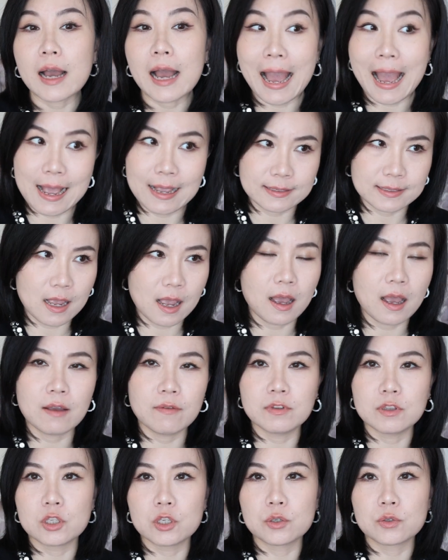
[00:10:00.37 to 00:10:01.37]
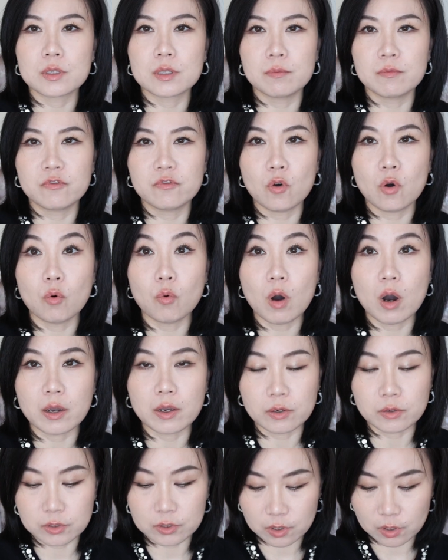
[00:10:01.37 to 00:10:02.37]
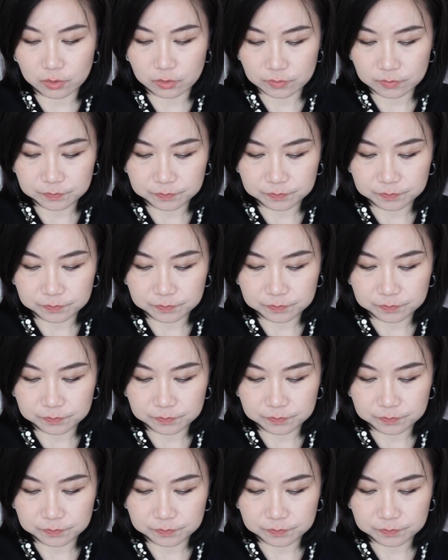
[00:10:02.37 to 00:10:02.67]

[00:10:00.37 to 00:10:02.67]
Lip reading: as I haven't used them for a while. So